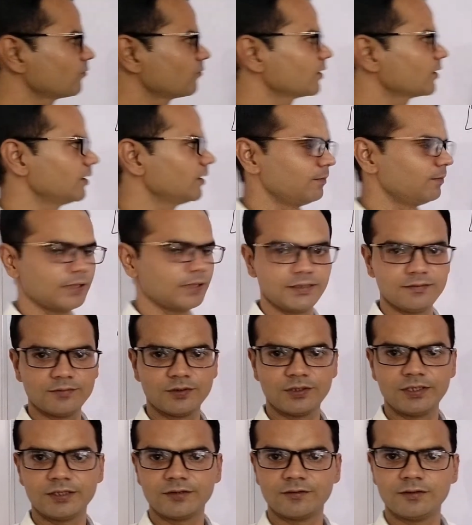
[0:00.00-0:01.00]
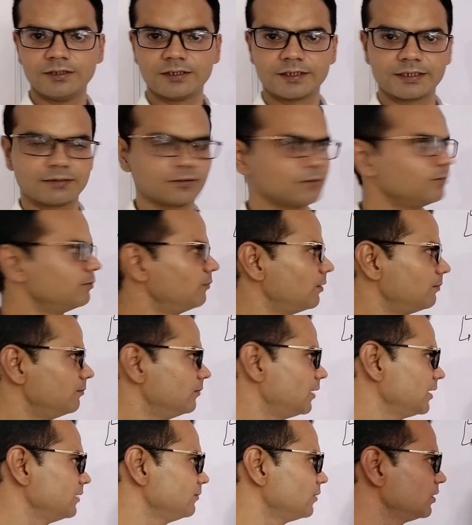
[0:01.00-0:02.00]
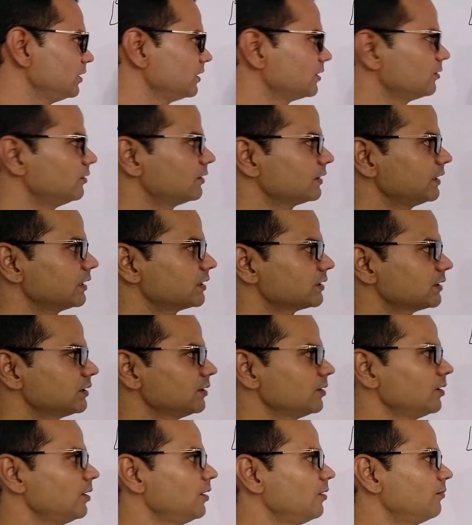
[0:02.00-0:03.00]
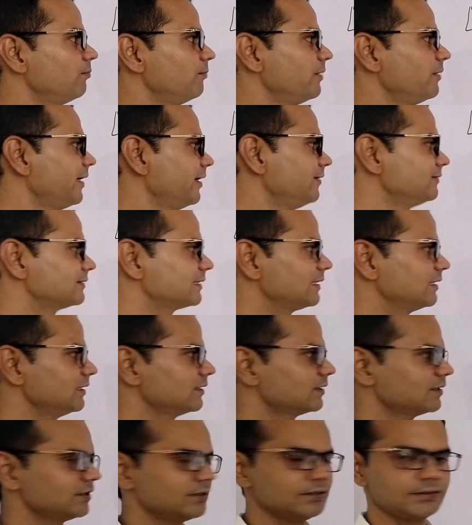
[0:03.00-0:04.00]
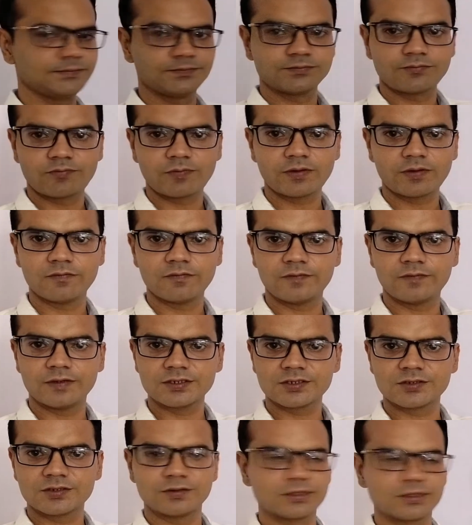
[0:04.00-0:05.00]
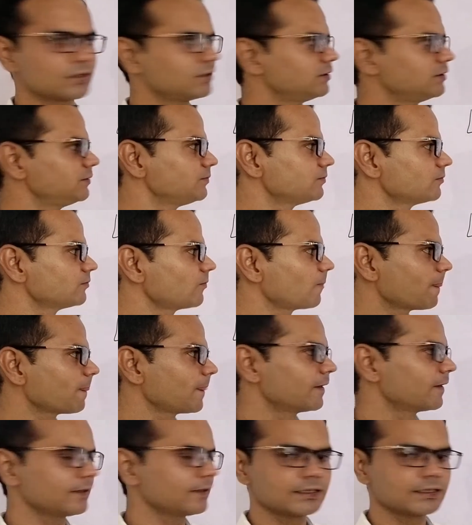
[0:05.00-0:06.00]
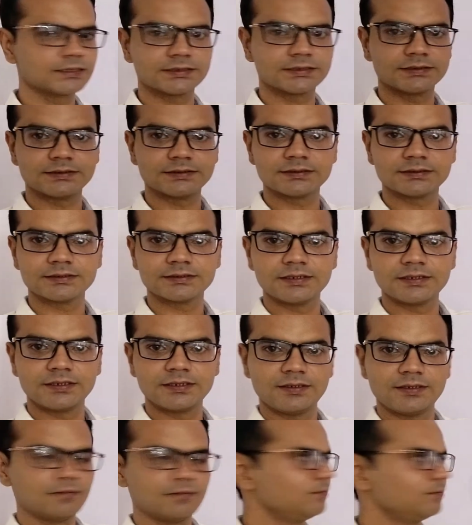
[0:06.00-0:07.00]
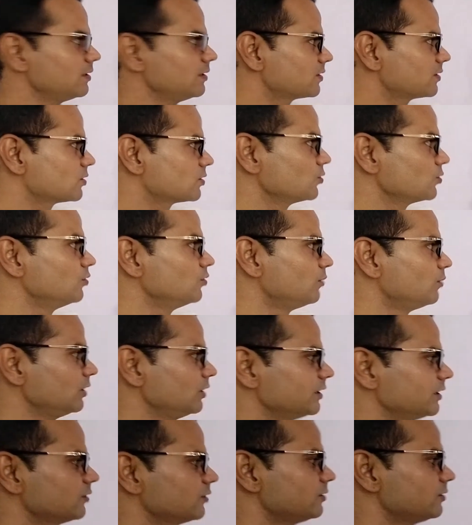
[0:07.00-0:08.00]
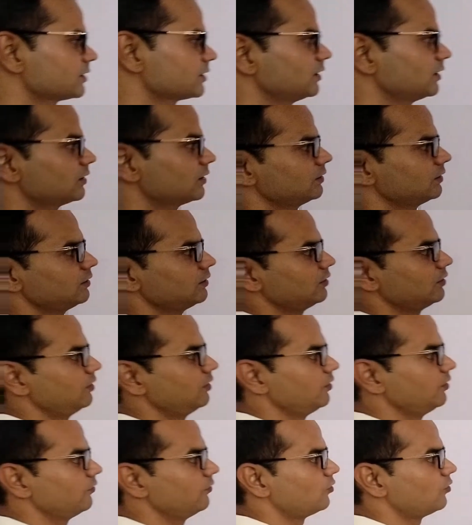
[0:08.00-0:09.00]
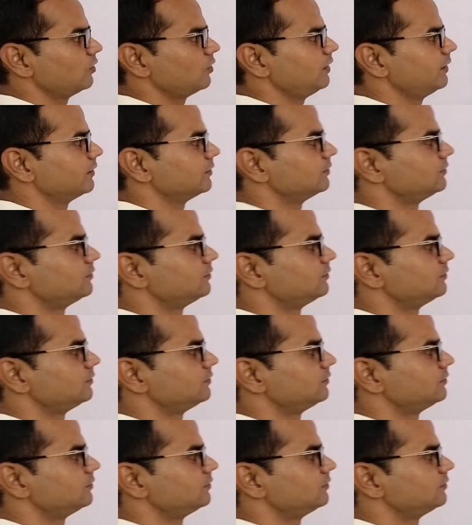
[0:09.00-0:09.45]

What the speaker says: A bimolecular reaction behaves like a first order reactions. Means two molecules are involved,